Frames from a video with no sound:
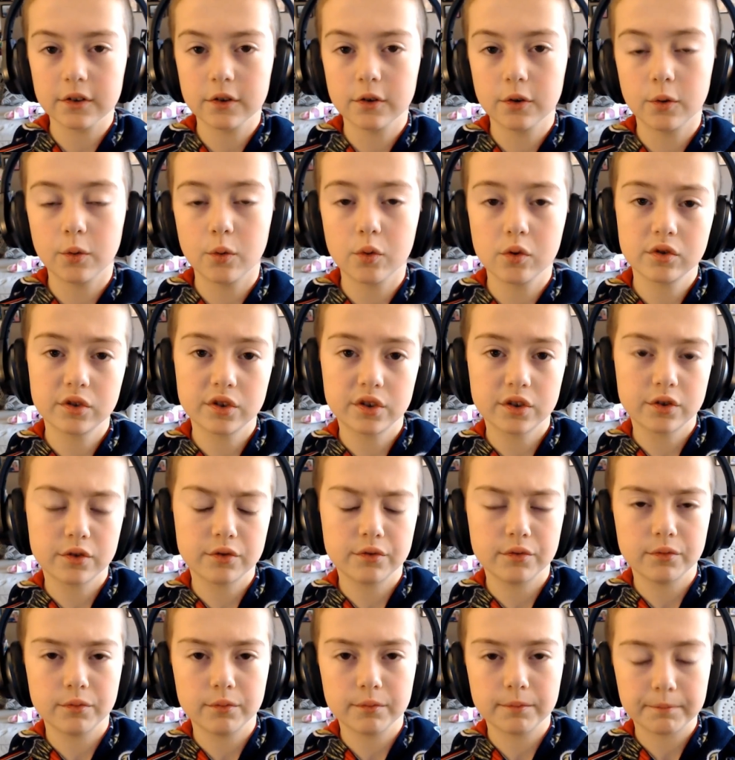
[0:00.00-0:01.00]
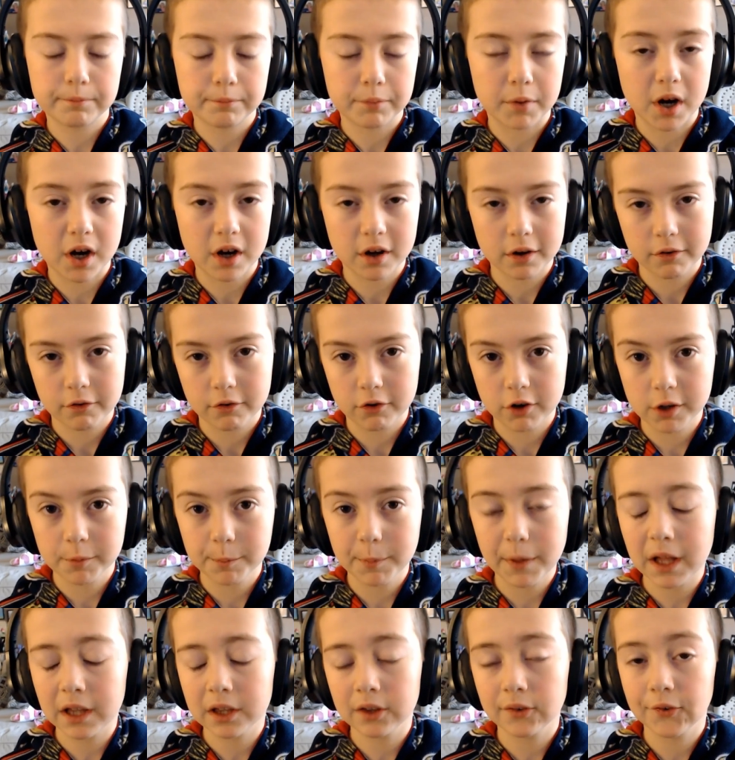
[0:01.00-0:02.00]
or you bought Crook
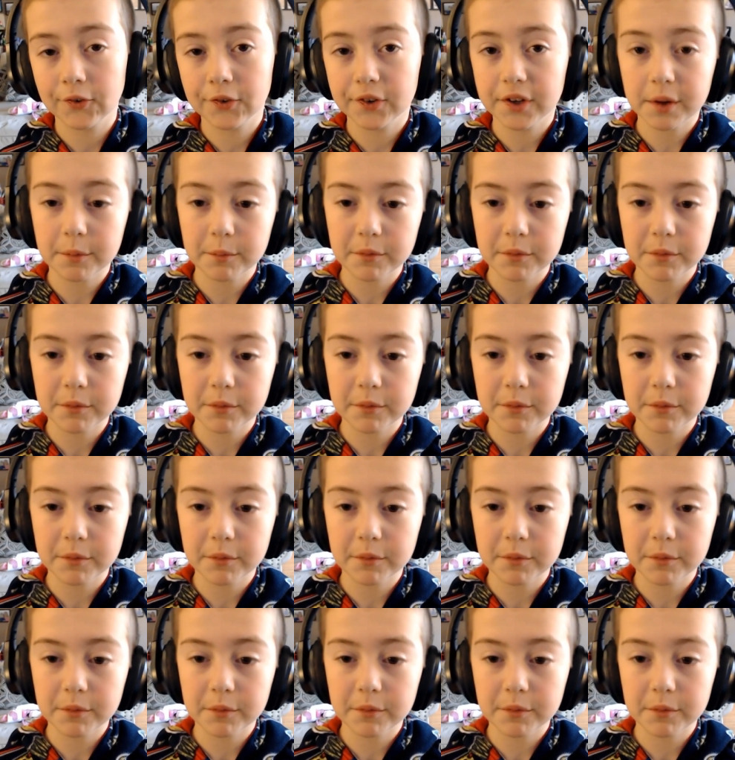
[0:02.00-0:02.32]
Boss for some